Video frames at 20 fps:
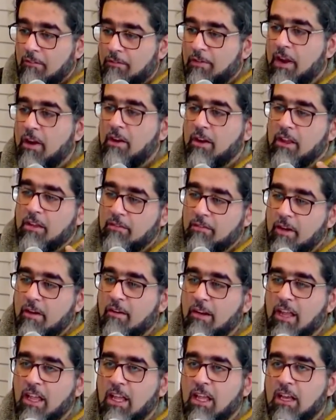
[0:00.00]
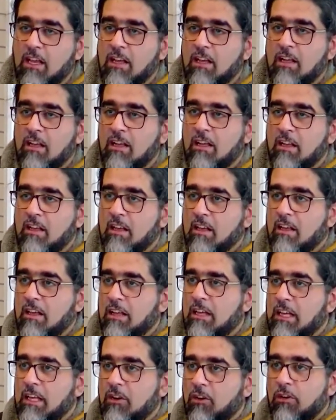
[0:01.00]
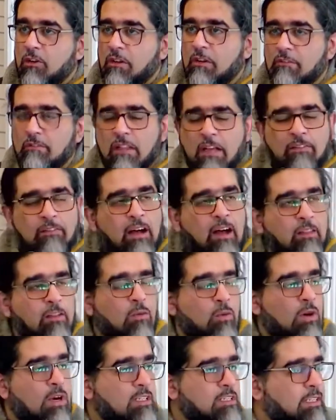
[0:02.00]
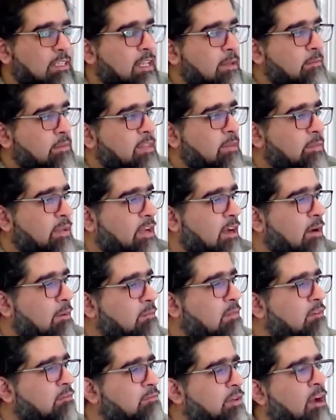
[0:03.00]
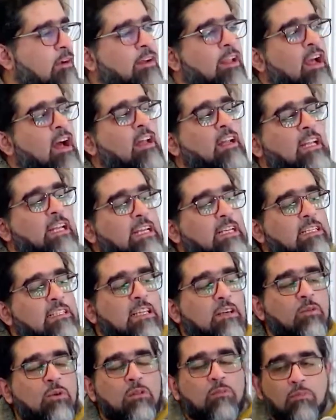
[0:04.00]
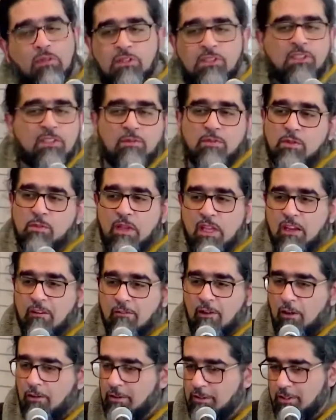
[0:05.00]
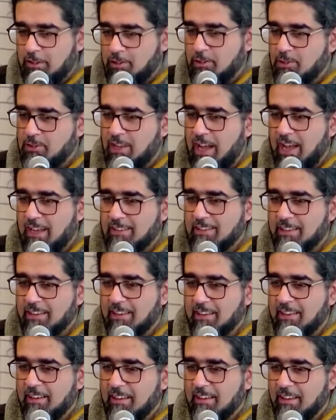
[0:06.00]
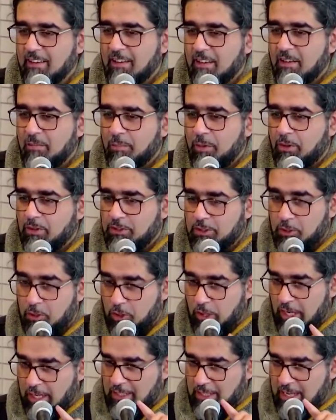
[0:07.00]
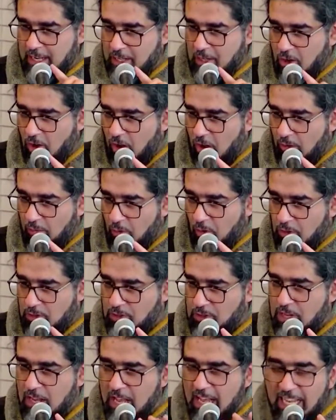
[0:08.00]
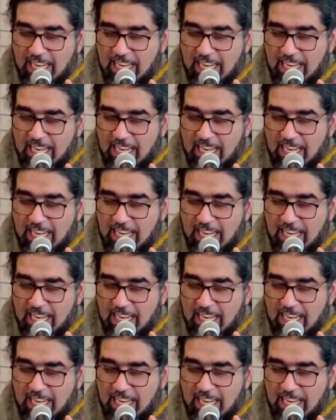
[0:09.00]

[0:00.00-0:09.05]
very, very, you know, other words, they become very uneasy with Muslims being around in the society. Because it almost